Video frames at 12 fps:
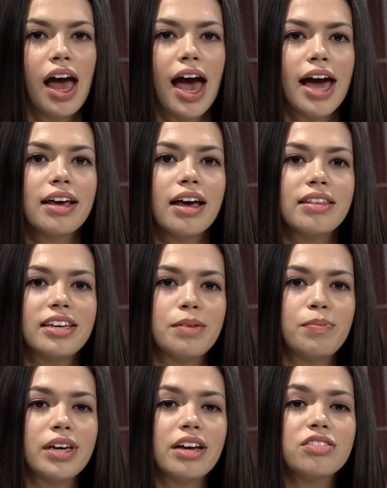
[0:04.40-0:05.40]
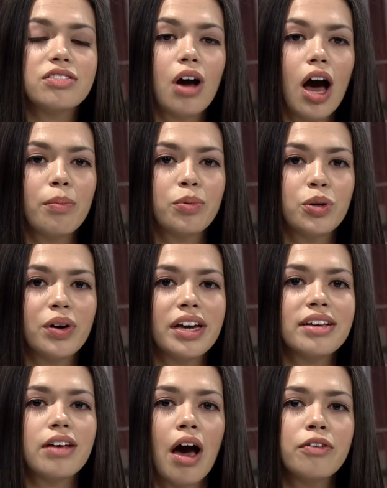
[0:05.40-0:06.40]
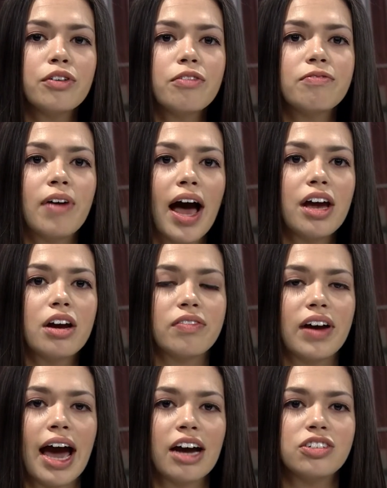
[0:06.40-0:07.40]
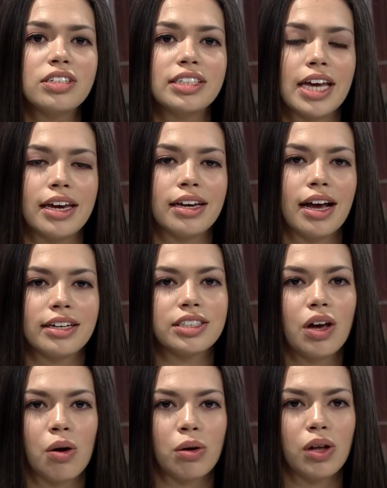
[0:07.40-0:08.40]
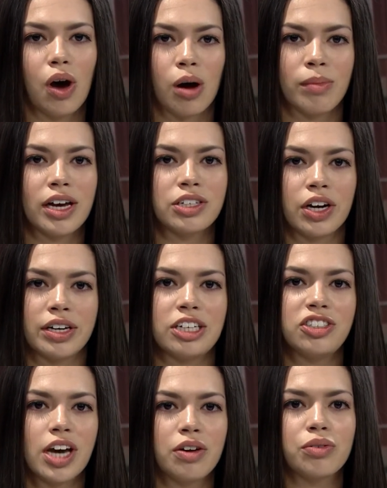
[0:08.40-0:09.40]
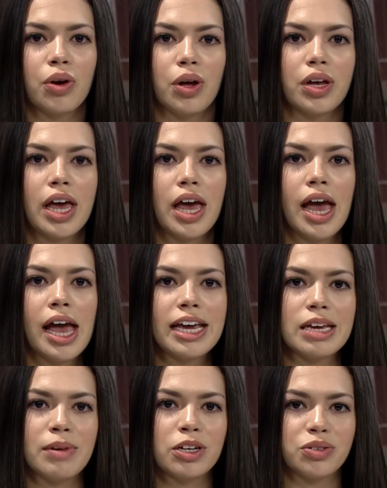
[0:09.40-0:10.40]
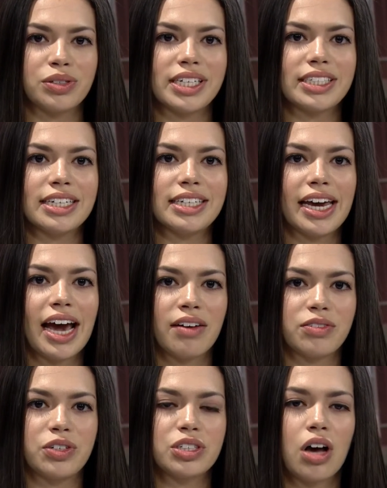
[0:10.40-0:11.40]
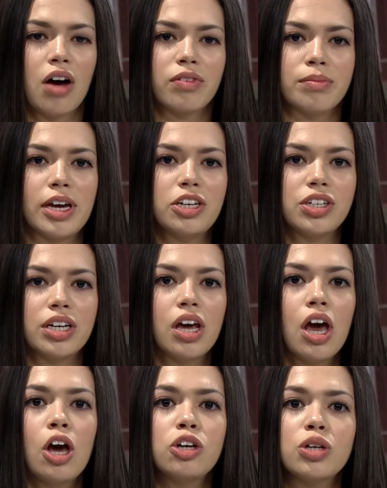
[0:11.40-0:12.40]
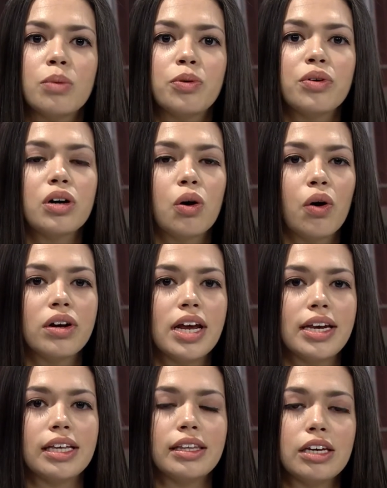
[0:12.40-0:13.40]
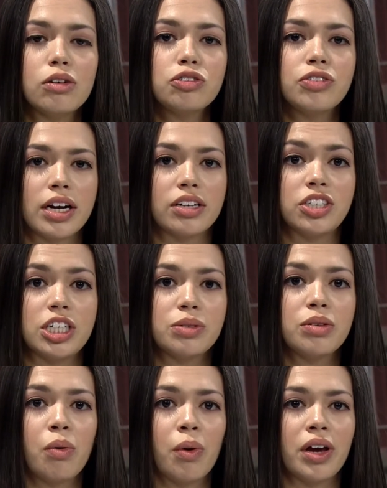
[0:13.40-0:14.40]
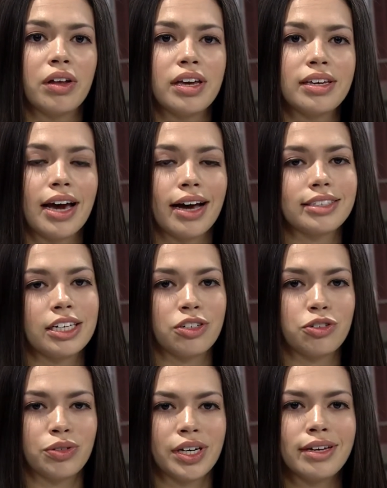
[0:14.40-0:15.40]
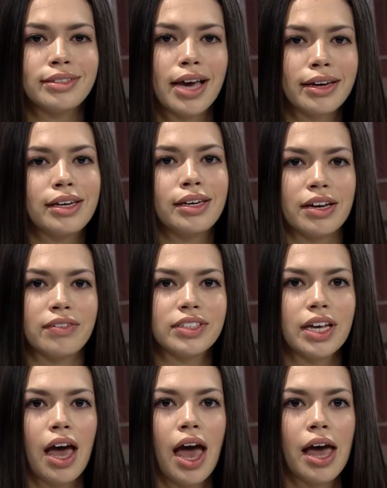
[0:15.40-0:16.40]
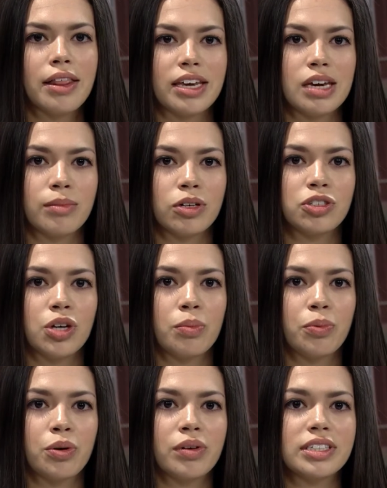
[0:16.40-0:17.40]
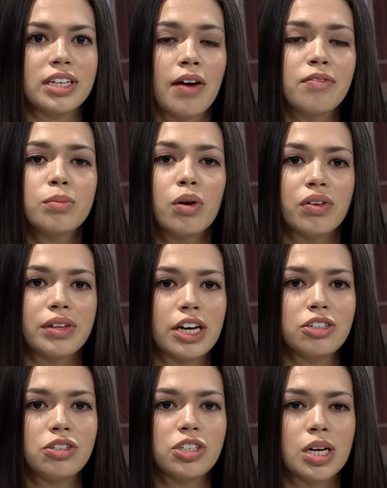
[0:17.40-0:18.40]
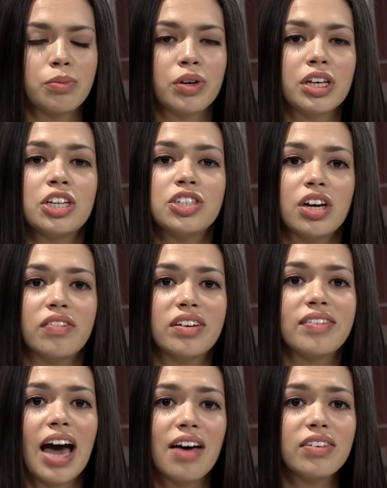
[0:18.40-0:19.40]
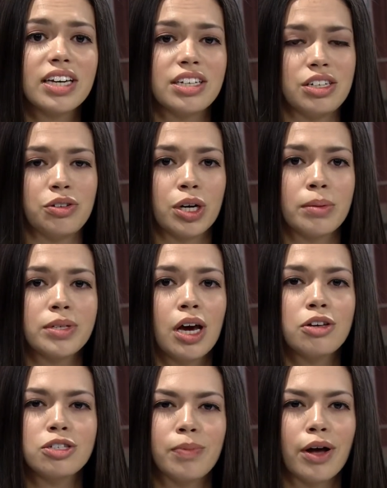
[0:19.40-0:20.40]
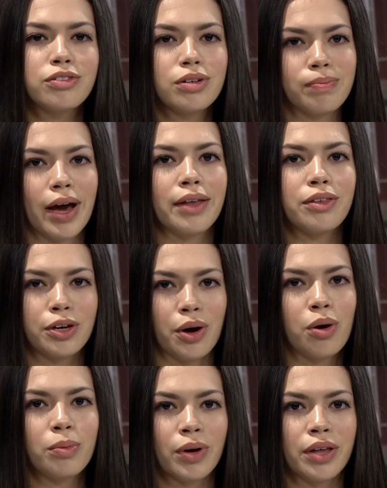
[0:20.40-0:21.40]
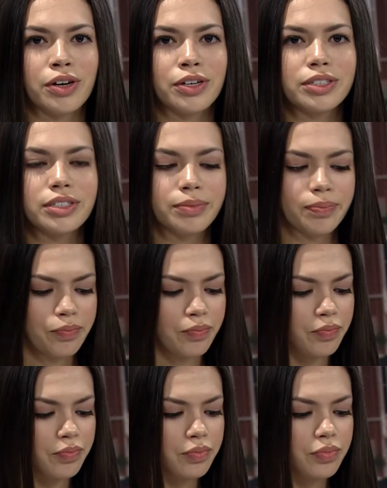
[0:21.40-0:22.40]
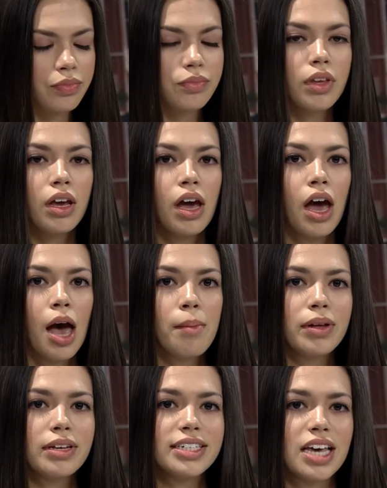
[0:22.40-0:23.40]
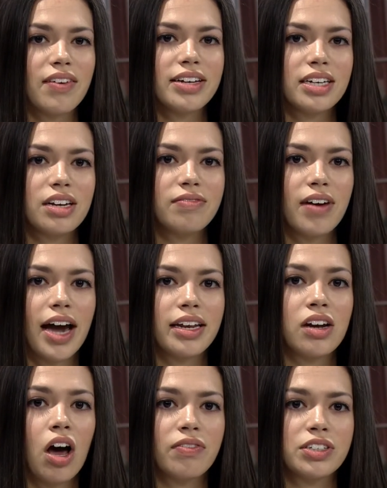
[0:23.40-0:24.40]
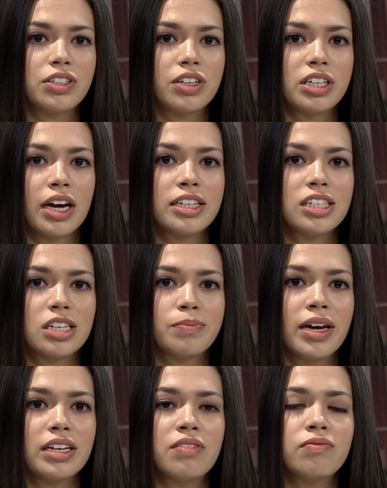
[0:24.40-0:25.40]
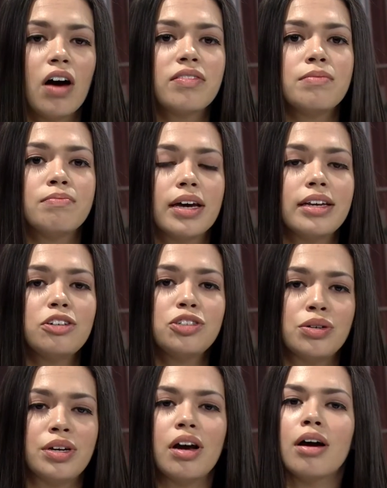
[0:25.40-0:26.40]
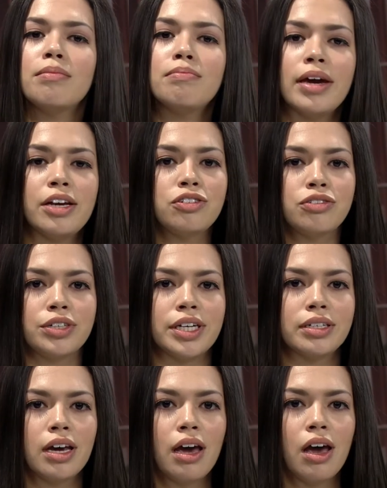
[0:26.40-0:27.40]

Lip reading: Head of the EPA Scott Pruitt is under fire for actions taken as the Oklahoma Attorney General. Emails released a day after his confirmation show Pruitt coordinating legal strategies with oil and gas industry executives. The emails show Pruitt's comfortable relationship with conservative advocacy groups sponsored by the Koch brothers. Police have identified an officer and suspect involved in Monday's shooting on Main Street.